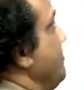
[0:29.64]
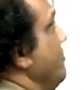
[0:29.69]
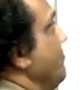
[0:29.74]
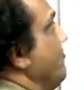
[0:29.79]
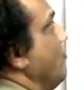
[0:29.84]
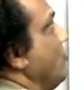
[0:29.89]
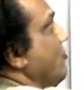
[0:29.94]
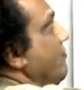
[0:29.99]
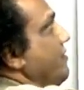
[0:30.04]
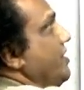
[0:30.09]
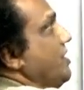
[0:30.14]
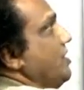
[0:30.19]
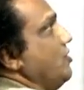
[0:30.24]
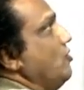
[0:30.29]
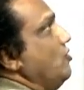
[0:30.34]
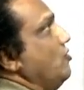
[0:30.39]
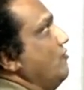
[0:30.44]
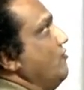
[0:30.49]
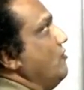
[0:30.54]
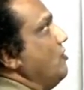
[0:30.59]
before we
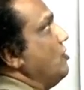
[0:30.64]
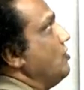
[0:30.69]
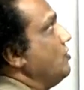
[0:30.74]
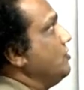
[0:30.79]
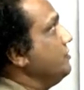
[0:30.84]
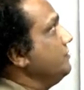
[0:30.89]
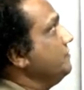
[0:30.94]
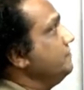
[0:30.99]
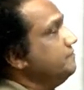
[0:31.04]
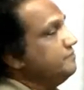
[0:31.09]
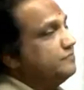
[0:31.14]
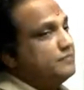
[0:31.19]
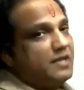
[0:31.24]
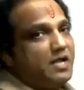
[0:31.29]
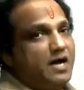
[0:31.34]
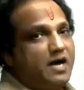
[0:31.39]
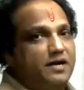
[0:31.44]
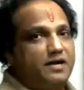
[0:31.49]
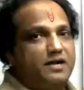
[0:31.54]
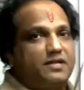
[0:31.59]
go for
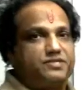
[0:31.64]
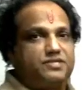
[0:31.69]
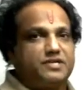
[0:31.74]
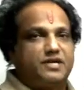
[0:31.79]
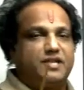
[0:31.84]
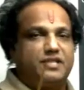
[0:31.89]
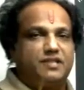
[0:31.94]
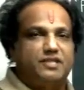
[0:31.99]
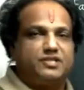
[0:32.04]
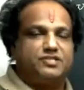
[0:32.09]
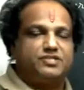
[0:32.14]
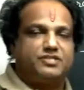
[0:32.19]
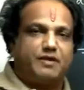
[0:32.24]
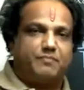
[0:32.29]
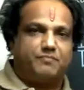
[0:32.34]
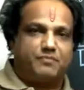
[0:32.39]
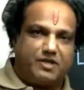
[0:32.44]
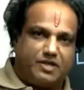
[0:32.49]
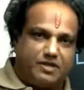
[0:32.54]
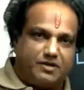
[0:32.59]
understanding this
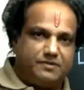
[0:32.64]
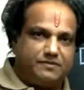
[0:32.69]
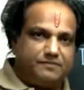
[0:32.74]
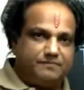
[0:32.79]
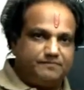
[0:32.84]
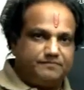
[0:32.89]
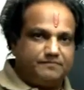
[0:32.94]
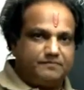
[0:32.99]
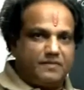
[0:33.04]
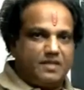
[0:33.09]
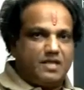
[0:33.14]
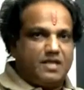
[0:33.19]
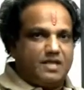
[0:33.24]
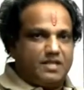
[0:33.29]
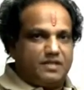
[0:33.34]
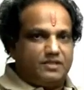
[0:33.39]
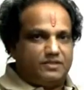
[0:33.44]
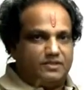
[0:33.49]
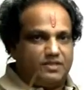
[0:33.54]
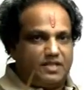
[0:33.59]
chapter,
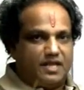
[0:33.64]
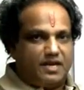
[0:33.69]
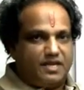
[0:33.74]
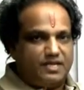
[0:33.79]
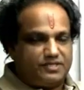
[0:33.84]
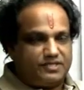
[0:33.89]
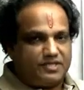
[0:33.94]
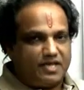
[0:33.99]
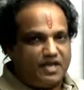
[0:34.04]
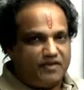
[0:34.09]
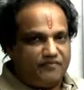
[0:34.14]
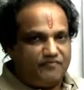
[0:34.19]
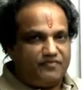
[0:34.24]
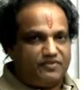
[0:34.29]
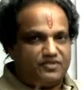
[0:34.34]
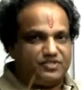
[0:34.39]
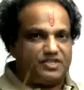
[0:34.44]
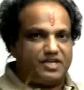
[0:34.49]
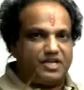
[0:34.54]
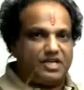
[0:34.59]
there is a
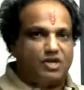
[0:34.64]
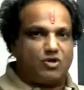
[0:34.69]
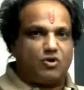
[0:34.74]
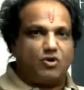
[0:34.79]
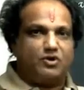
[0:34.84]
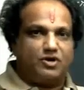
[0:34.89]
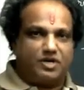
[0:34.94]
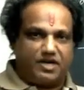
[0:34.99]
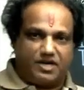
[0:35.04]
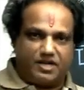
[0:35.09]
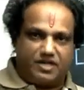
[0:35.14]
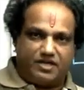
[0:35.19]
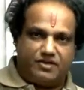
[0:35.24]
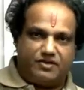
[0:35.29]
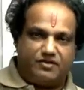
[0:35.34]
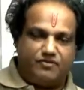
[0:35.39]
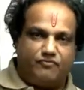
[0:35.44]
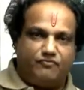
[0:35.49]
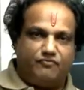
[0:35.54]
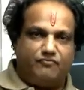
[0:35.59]
physical
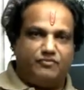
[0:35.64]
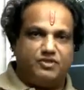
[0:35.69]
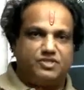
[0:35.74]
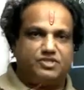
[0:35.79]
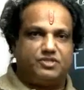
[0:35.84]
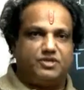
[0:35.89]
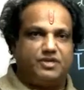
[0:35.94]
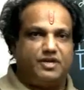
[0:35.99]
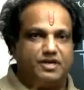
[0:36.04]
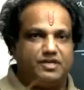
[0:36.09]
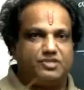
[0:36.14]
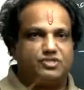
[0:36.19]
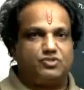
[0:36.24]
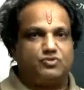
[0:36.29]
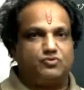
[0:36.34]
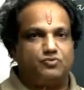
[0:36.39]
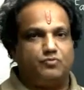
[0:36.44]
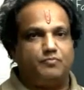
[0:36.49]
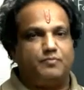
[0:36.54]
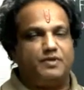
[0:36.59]
quantity which needs
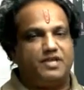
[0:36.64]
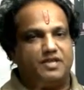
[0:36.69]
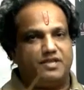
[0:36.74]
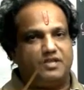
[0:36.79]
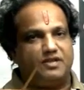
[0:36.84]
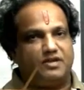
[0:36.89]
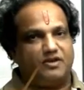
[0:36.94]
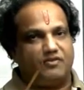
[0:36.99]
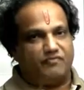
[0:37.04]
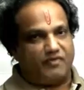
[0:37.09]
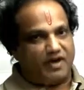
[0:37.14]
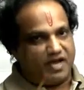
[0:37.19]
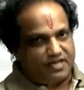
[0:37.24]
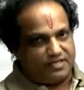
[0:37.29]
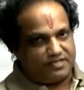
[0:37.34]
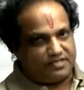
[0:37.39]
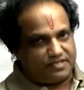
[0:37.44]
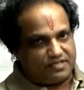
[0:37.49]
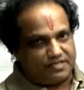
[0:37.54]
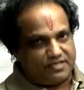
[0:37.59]
to be
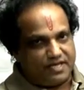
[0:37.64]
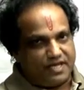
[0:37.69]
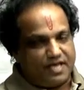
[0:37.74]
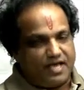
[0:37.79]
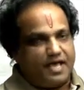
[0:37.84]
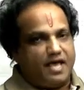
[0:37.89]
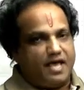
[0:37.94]
revised,